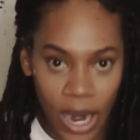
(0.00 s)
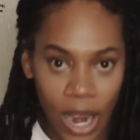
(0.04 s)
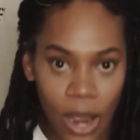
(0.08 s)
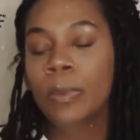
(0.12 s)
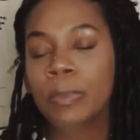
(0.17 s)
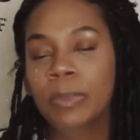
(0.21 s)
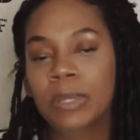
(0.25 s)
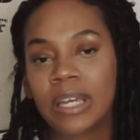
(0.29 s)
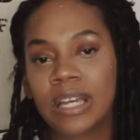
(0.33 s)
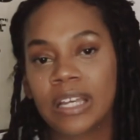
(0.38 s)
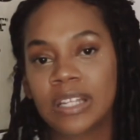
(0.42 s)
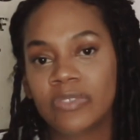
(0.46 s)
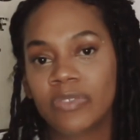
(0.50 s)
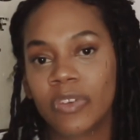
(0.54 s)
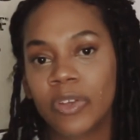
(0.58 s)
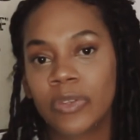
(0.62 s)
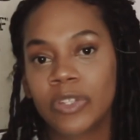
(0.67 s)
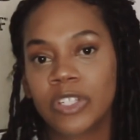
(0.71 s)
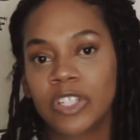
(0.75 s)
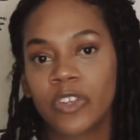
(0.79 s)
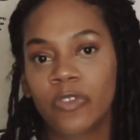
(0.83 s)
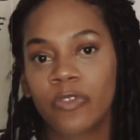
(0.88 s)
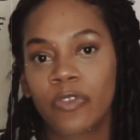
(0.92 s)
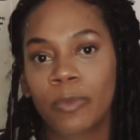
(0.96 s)
I hope you guys found
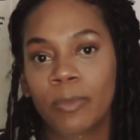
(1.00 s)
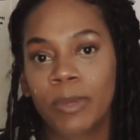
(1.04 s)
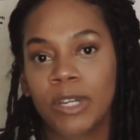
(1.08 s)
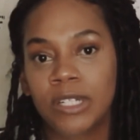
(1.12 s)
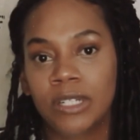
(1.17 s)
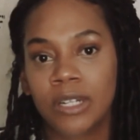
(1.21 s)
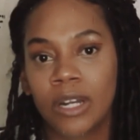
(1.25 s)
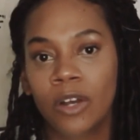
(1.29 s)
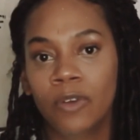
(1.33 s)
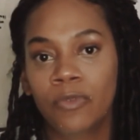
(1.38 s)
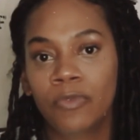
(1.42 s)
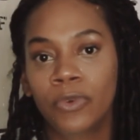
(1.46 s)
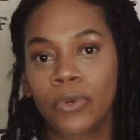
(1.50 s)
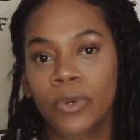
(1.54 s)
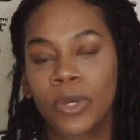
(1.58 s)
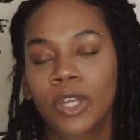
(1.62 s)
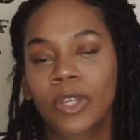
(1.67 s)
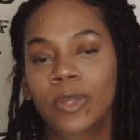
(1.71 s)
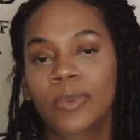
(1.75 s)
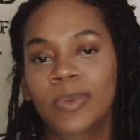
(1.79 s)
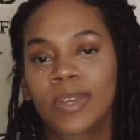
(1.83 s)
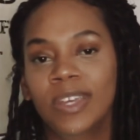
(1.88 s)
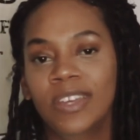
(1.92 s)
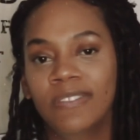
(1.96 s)
this information helpful
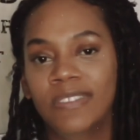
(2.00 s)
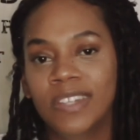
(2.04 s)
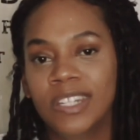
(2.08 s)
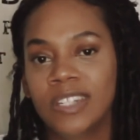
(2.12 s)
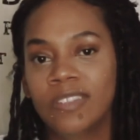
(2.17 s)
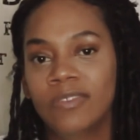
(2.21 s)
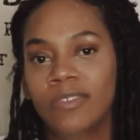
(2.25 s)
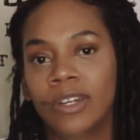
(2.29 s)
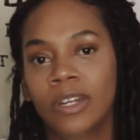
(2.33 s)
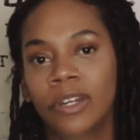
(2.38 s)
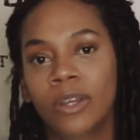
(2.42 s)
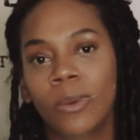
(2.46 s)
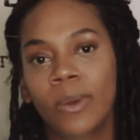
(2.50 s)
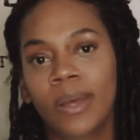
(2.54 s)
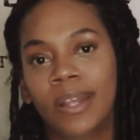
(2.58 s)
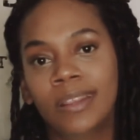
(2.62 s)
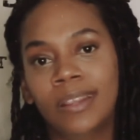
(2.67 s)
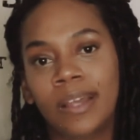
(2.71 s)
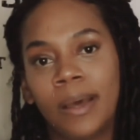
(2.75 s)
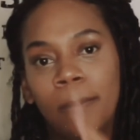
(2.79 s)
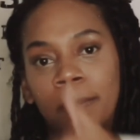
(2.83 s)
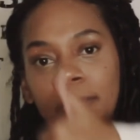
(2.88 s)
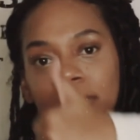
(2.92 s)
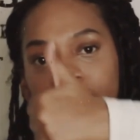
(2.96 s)
and you give this video a
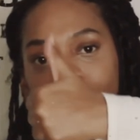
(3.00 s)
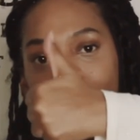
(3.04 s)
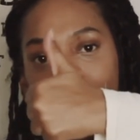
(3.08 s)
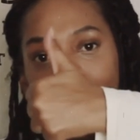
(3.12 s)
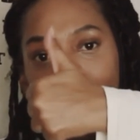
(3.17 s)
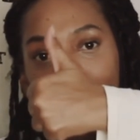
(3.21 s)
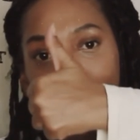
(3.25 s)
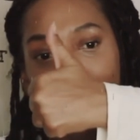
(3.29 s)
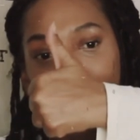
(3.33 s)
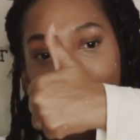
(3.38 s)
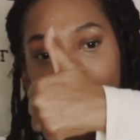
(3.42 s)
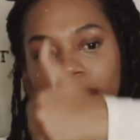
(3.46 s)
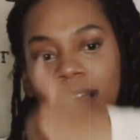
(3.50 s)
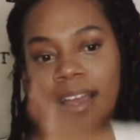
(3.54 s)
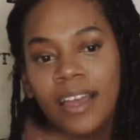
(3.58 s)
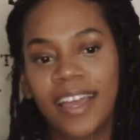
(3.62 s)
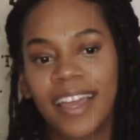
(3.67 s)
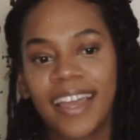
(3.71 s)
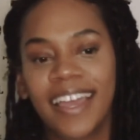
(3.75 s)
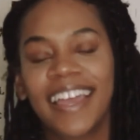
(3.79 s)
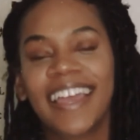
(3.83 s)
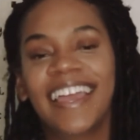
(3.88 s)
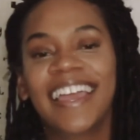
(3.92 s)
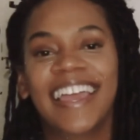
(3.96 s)
thumbs up,
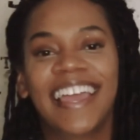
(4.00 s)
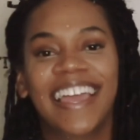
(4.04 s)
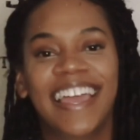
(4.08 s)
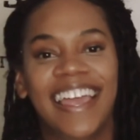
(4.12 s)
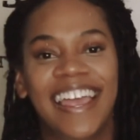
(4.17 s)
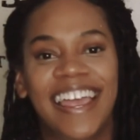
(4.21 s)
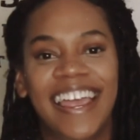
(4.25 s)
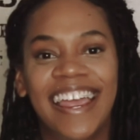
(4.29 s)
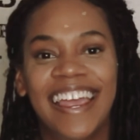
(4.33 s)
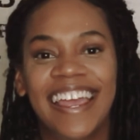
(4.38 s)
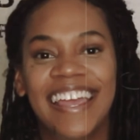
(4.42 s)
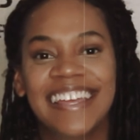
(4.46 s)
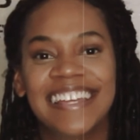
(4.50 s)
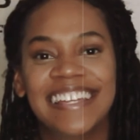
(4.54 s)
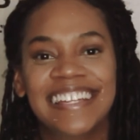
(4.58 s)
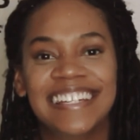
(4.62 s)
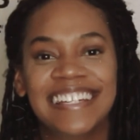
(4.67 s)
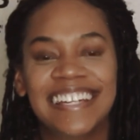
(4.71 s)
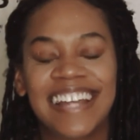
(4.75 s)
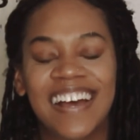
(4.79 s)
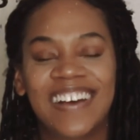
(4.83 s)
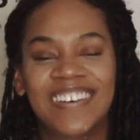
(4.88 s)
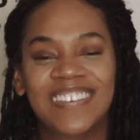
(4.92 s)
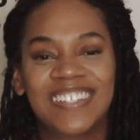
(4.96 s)

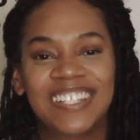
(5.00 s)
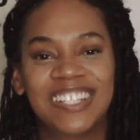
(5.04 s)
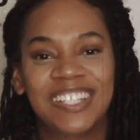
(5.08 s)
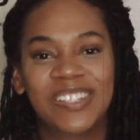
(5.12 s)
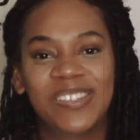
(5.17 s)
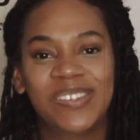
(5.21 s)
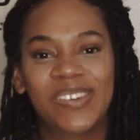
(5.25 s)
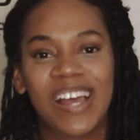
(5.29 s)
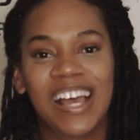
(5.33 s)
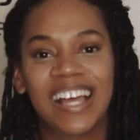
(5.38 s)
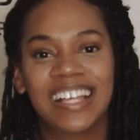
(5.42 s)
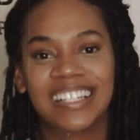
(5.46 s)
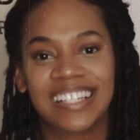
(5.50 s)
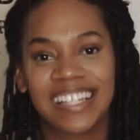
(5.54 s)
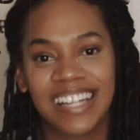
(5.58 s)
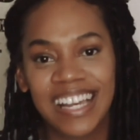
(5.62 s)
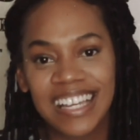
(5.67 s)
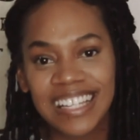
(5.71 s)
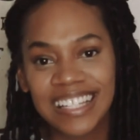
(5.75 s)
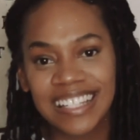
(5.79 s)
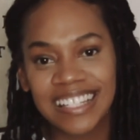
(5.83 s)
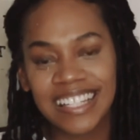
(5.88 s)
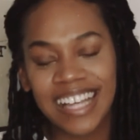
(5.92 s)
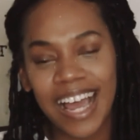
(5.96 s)
and I will see you guys
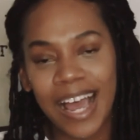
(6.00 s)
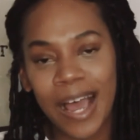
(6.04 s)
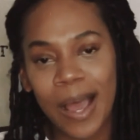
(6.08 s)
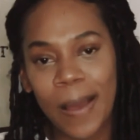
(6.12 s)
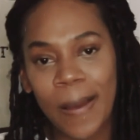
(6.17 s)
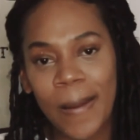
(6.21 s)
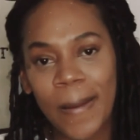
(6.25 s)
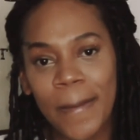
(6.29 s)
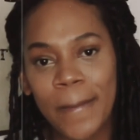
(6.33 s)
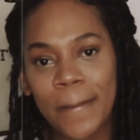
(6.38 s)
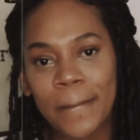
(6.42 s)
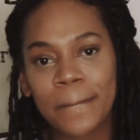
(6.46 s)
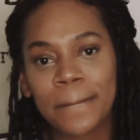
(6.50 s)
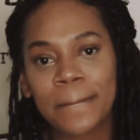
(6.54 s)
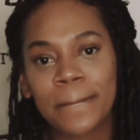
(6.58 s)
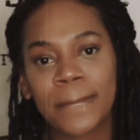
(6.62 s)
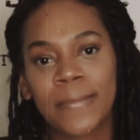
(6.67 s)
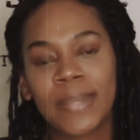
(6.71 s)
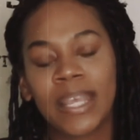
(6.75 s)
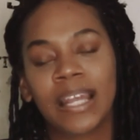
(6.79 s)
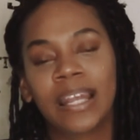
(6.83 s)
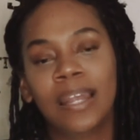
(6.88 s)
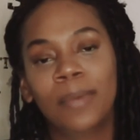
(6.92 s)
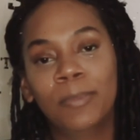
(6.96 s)
next time.
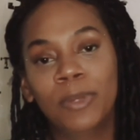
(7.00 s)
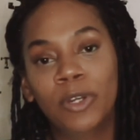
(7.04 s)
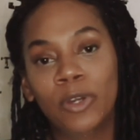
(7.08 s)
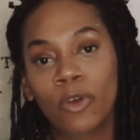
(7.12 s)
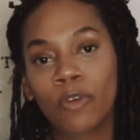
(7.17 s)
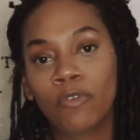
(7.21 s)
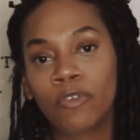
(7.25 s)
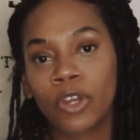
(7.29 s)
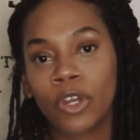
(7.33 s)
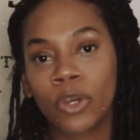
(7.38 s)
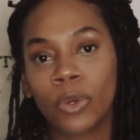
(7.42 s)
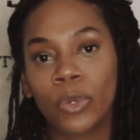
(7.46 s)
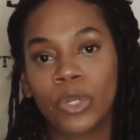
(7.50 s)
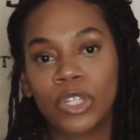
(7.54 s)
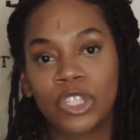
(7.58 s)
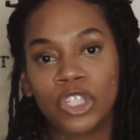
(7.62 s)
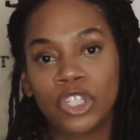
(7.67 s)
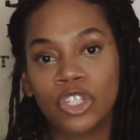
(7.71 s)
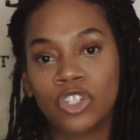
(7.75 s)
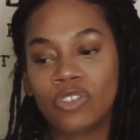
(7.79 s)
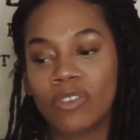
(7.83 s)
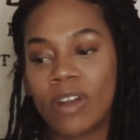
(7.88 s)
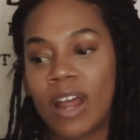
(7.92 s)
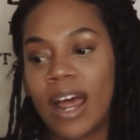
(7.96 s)
Let me know if you're going
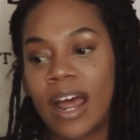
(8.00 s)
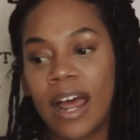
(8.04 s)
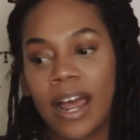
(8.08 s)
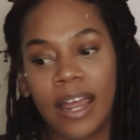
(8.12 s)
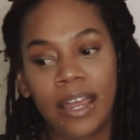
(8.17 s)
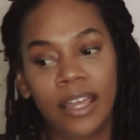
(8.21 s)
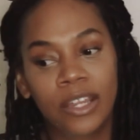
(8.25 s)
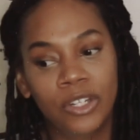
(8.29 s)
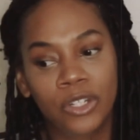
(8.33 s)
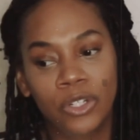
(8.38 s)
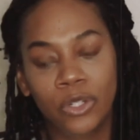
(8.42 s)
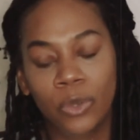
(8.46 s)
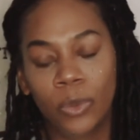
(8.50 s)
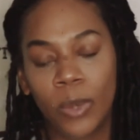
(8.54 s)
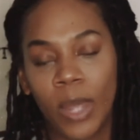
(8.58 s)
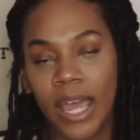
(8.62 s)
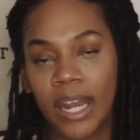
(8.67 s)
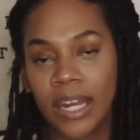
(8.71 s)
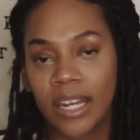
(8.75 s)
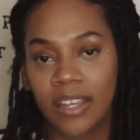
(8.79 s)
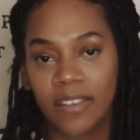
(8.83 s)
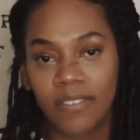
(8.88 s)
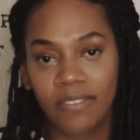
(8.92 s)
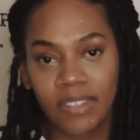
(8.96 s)
to try and do
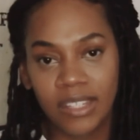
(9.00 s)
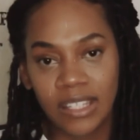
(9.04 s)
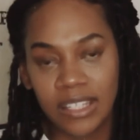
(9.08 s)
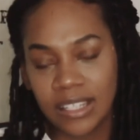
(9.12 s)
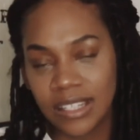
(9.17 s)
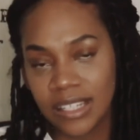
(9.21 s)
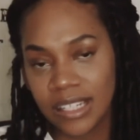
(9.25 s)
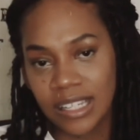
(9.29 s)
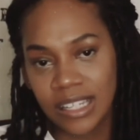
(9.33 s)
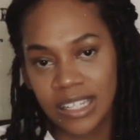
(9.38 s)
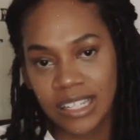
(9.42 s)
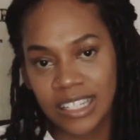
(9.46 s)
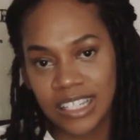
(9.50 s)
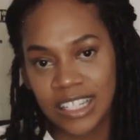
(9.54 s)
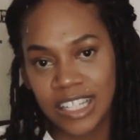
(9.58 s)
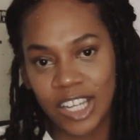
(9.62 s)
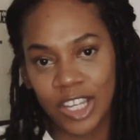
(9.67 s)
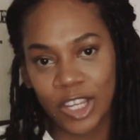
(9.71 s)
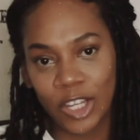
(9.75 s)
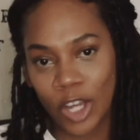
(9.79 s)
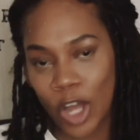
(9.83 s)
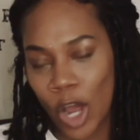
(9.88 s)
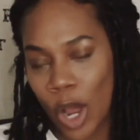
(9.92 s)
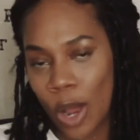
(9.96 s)
any of these things
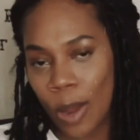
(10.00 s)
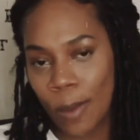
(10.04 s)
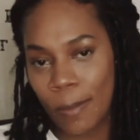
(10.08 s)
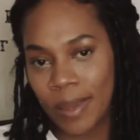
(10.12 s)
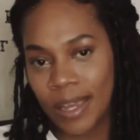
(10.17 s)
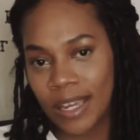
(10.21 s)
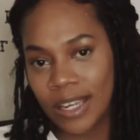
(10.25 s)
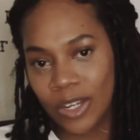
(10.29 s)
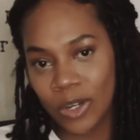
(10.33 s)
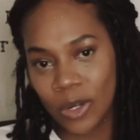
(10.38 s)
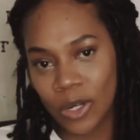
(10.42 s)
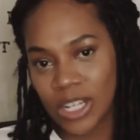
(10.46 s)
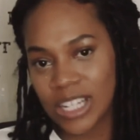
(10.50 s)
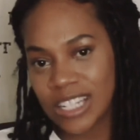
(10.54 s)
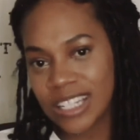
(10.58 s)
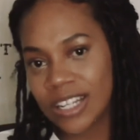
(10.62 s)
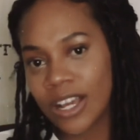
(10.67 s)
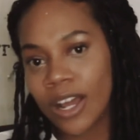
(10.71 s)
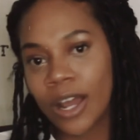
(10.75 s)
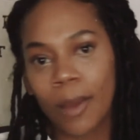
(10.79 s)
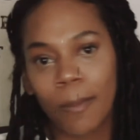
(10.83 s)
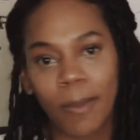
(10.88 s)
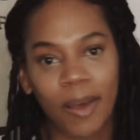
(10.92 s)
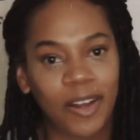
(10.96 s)
in the comment, and let's
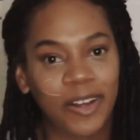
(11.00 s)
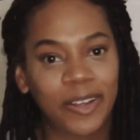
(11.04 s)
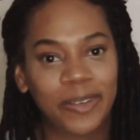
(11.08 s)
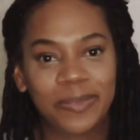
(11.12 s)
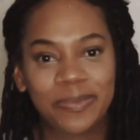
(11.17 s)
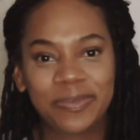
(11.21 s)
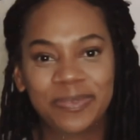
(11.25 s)
talk about it.